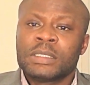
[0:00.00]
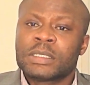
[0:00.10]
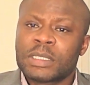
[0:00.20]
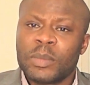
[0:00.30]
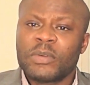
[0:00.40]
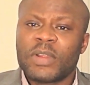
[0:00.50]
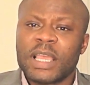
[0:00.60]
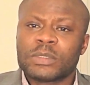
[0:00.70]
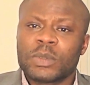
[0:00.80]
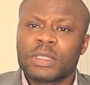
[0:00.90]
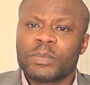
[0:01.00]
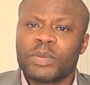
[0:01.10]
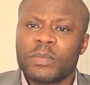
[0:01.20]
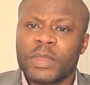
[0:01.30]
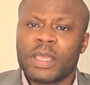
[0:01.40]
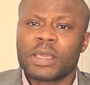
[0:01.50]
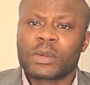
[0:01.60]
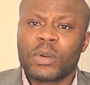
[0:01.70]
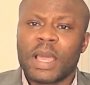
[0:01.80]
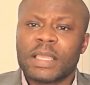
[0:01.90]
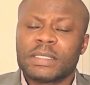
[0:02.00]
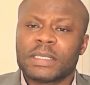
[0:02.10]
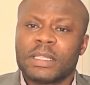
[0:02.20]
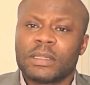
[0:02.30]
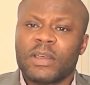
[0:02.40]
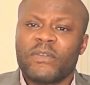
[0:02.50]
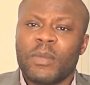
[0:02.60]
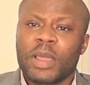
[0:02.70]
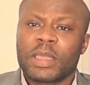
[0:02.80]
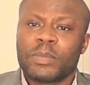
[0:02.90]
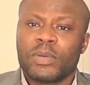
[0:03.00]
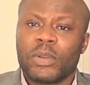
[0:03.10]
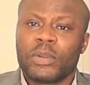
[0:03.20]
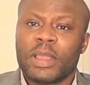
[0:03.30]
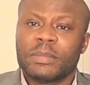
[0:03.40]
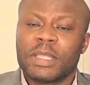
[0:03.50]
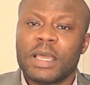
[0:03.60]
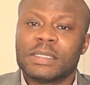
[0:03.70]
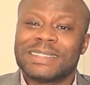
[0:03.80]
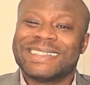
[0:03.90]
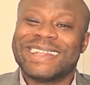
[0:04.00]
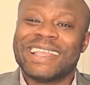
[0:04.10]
To summarize, what the Premier Quiet Sale and Off Market program does is it